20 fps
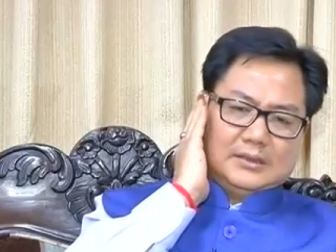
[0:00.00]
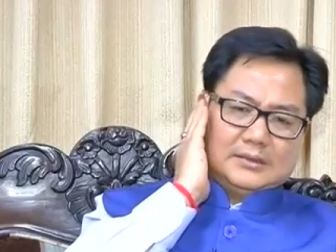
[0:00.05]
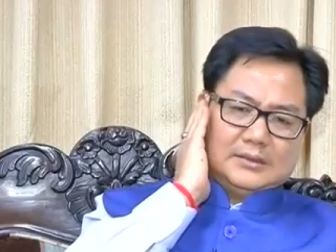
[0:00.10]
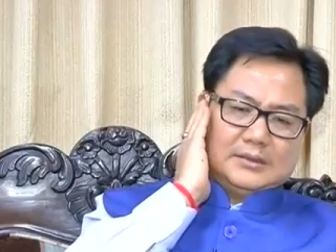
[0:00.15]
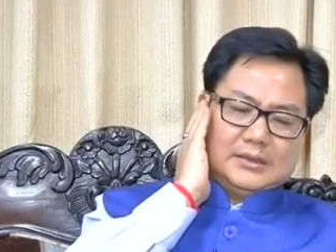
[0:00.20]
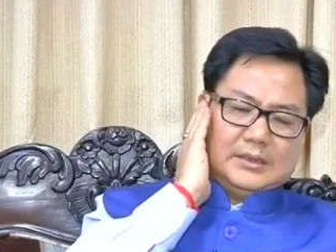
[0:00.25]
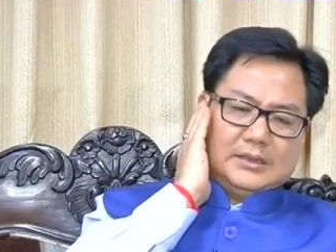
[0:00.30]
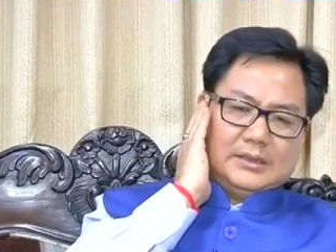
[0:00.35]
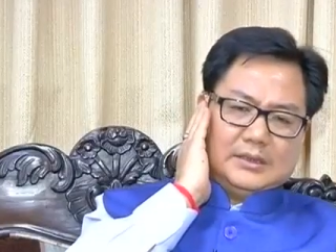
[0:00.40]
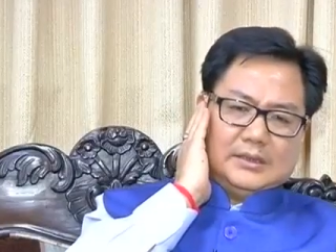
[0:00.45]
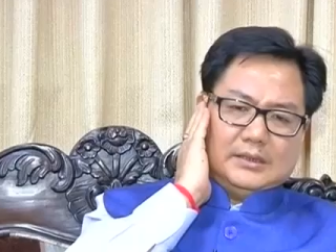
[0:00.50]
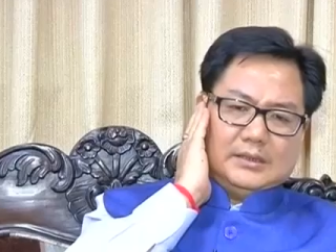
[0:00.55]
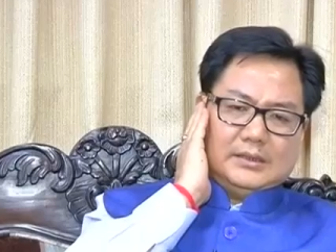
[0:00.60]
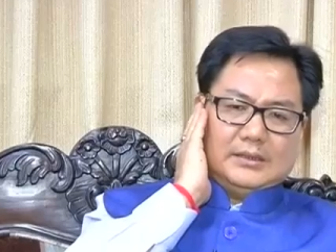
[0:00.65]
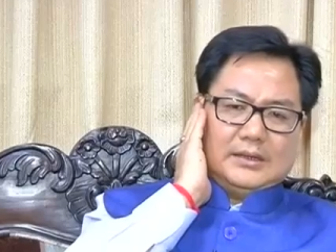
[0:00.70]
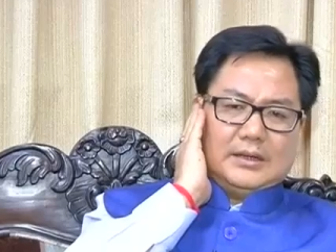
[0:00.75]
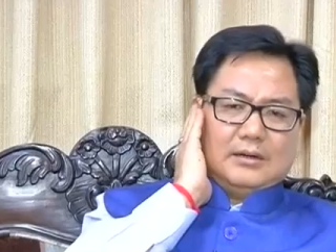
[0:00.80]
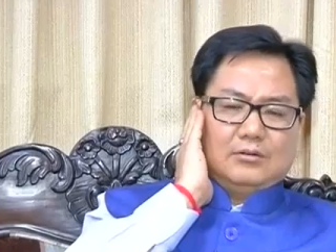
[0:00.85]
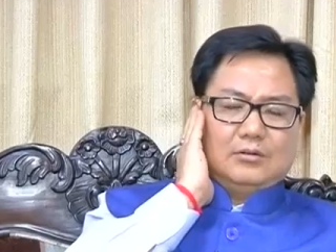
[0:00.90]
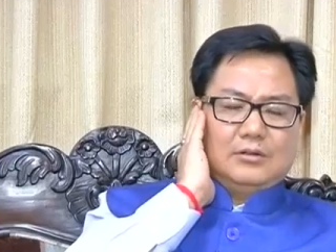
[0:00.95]
See,
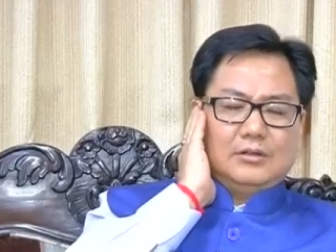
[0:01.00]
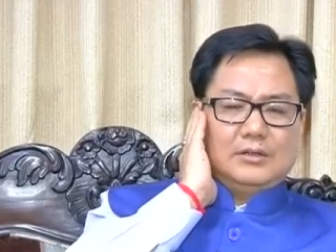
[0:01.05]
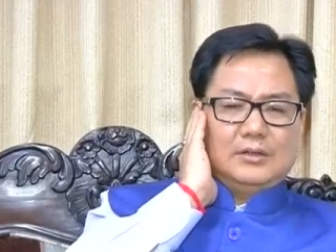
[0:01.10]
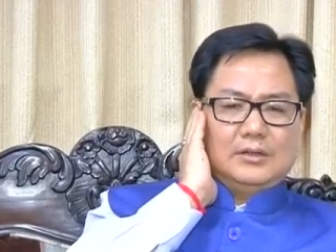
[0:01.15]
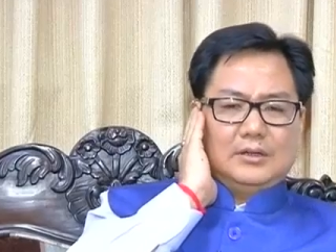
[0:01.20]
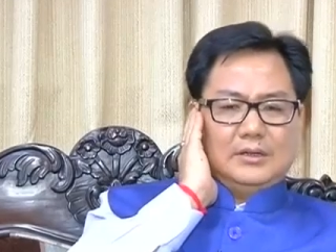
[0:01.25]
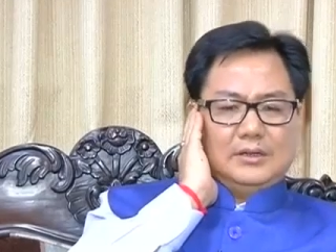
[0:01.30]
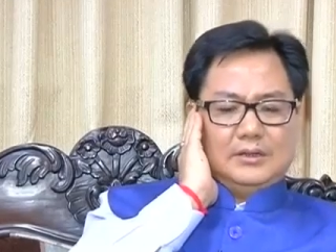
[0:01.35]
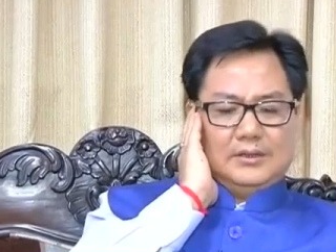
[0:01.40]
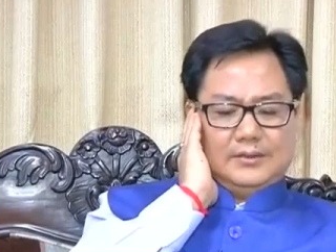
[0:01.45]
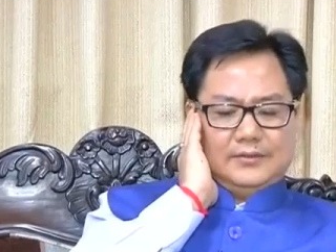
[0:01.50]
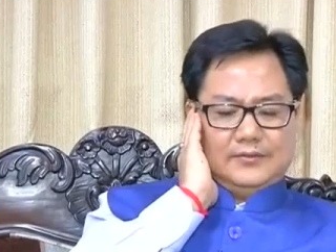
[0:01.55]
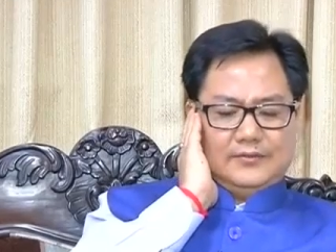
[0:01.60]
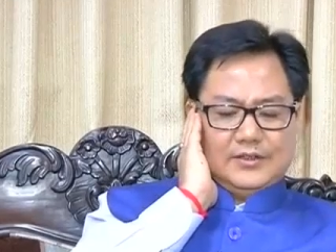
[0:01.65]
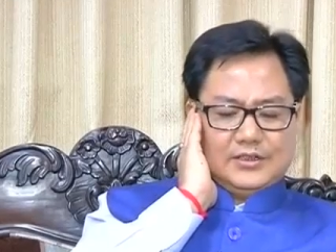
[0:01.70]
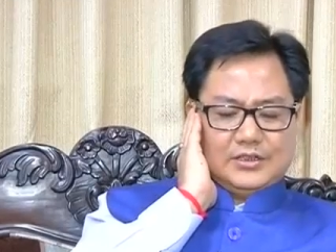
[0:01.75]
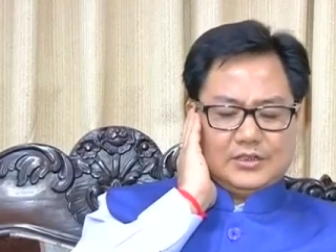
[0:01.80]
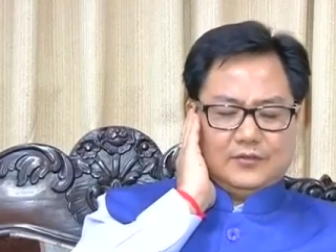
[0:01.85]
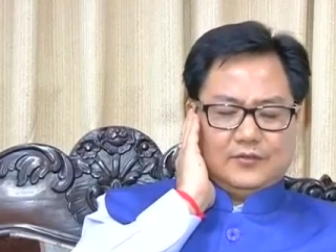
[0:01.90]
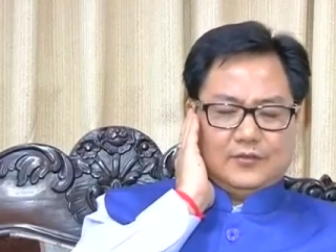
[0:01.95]
Rahul,
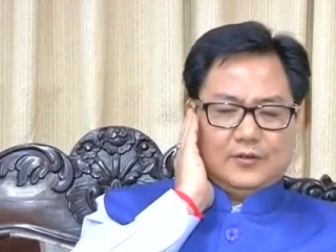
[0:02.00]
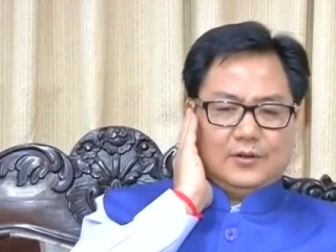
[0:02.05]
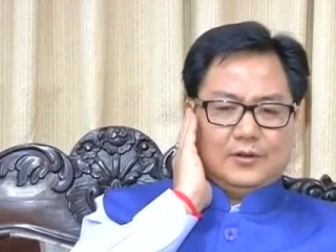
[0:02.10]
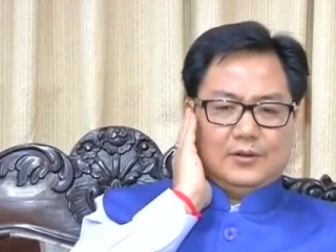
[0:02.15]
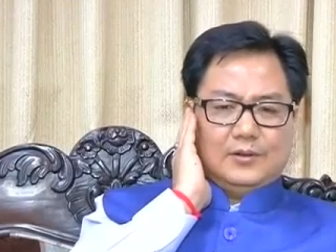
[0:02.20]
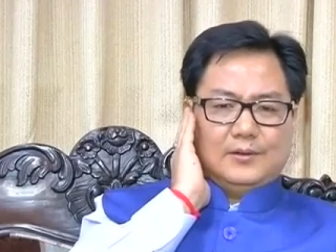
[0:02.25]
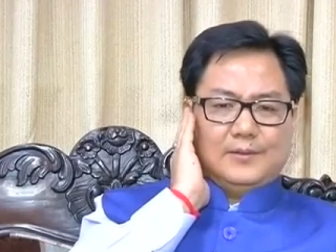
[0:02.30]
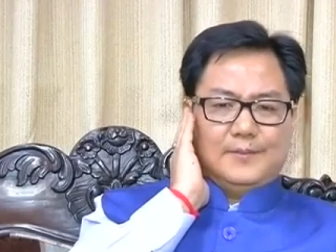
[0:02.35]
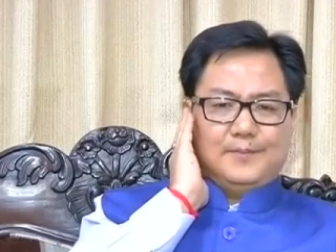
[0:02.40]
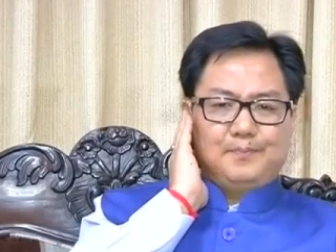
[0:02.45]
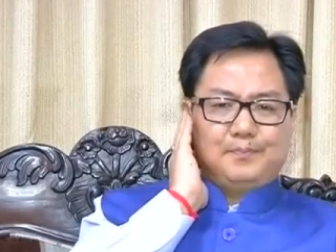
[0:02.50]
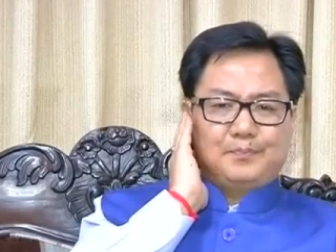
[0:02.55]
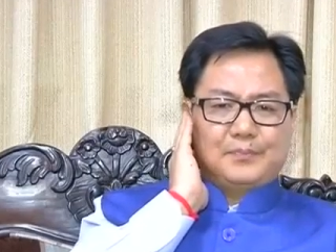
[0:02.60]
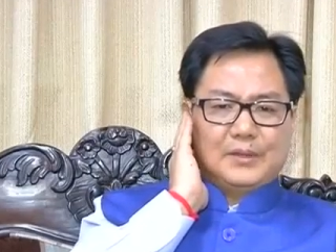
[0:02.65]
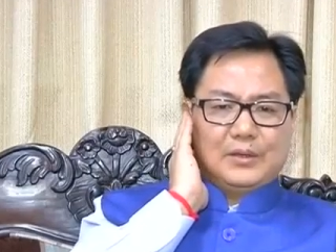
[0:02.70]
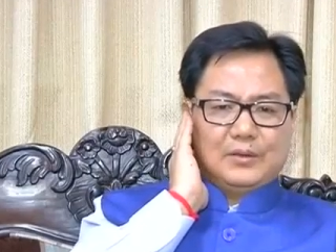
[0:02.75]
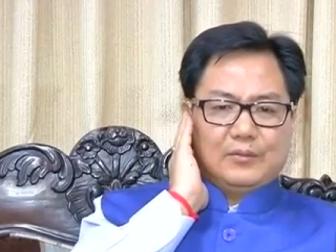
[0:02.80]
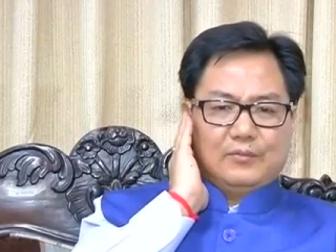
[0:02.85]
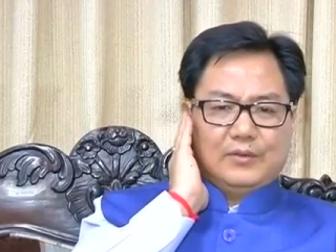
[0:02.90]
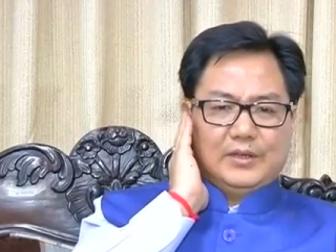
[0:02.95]
first of all,
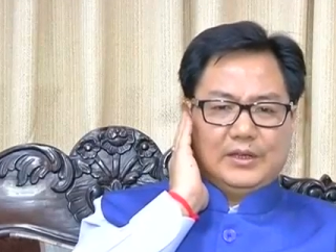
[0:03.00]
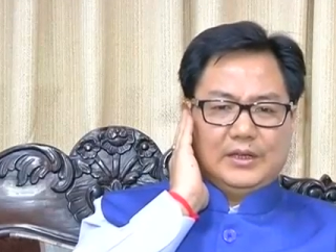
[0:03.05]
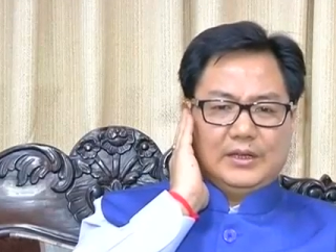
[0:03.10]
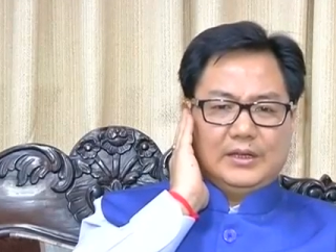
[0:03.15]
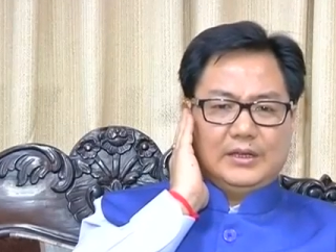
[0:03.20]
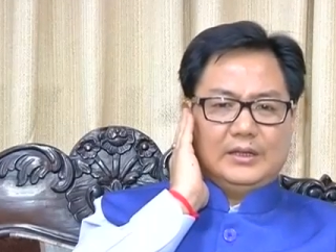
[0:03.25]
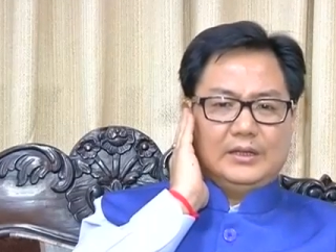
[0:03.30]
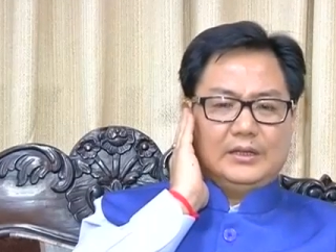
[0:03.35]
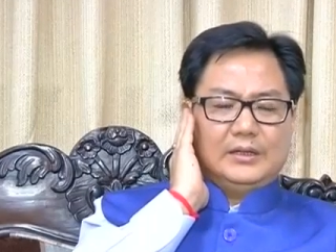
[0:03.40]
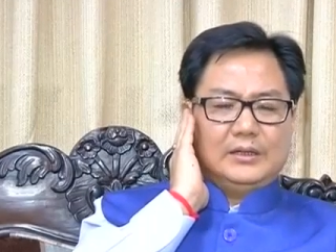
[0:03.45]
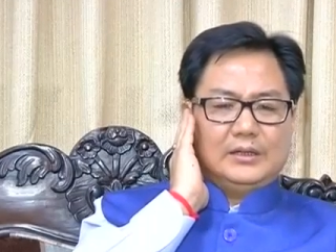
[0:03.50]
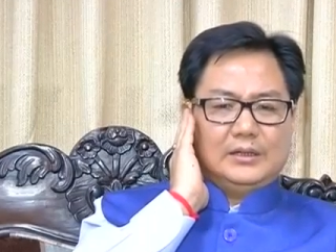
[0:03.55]
we